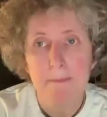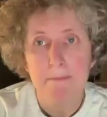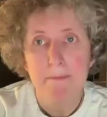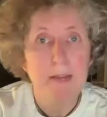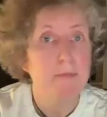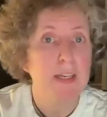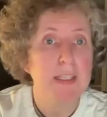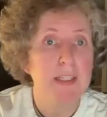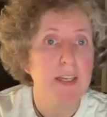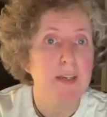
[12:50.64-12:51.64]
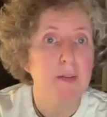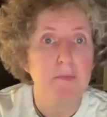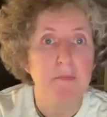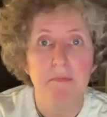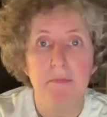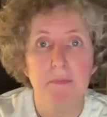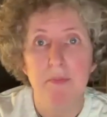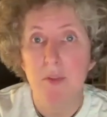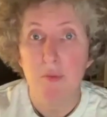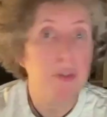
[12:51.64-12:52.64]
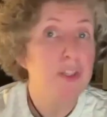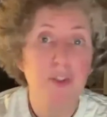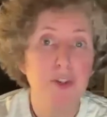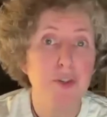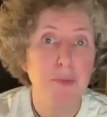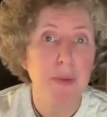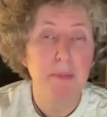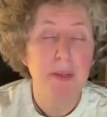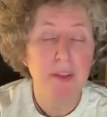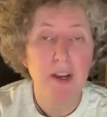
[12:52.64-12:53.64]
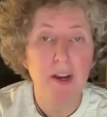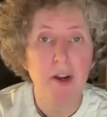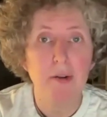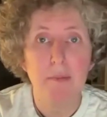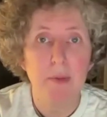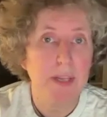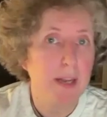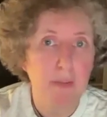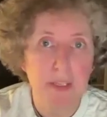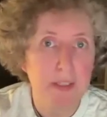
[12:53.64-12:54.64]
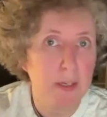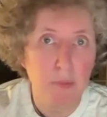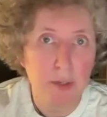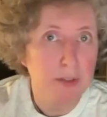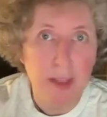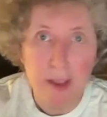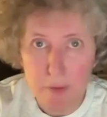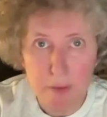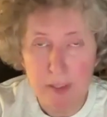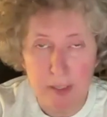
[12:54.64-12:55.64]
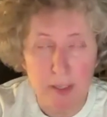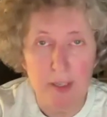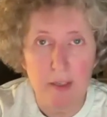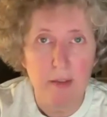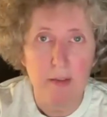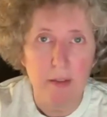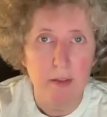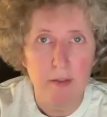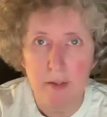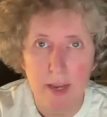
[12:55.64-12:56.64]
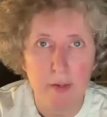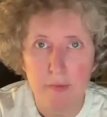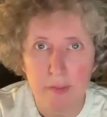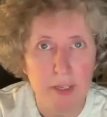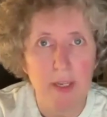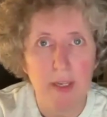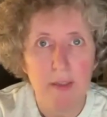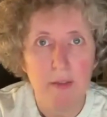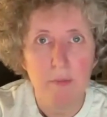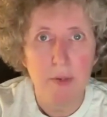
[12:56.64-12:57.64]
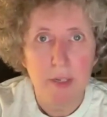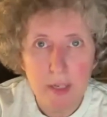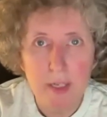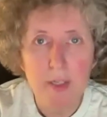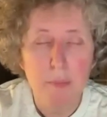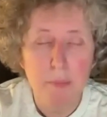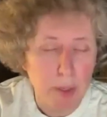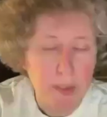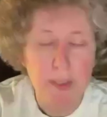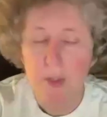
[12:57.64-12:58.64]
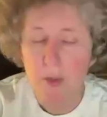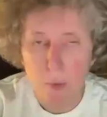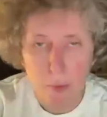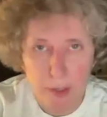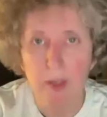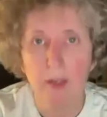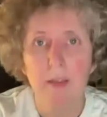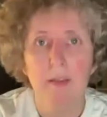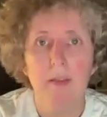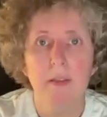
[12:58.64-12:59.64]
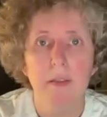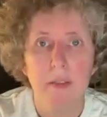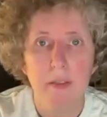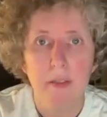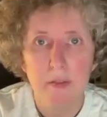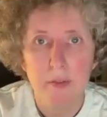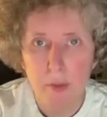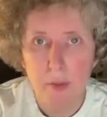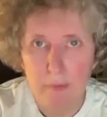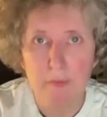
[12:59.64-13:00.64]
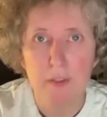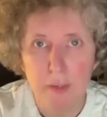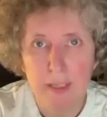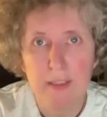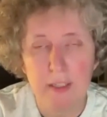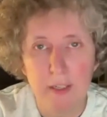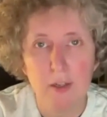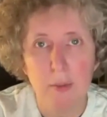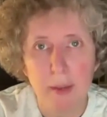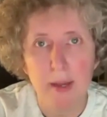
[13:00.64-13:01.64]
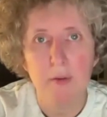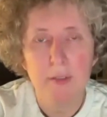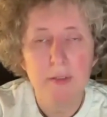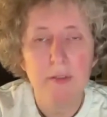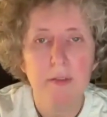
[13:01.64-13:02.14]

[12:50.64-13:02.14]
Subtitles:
that vaccine, the research may be there, but that vaccine will never see the light of day. We need the political will to have this vaccine come out.